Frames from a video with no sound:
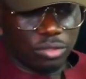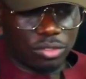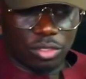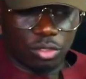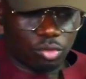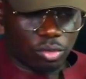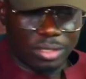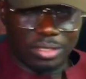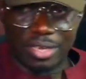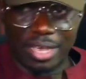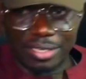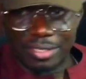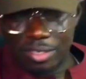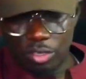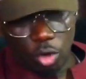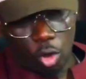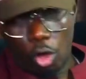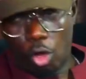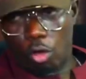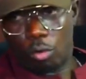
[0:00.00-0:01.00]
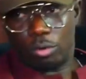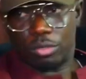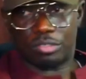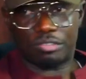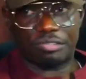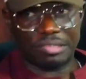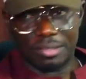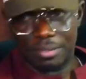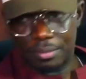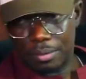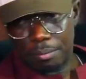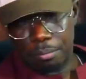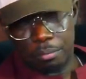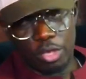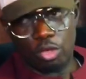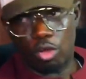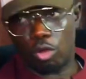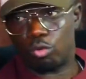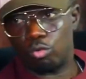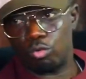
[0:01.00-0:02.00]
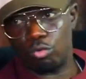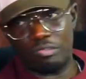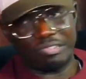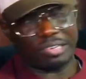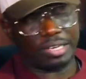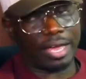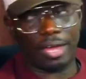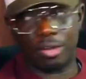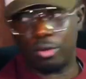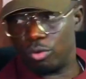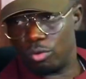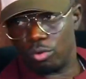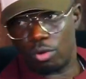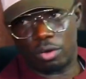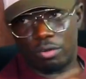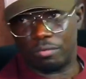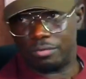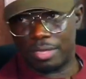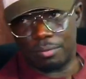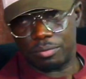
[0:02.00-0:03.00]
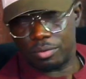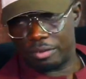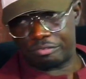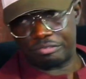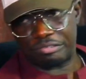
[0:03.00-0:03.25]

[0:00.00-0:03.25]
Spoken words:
to 2019 all was free. Mayor Kun, Ricardo, all of them were free.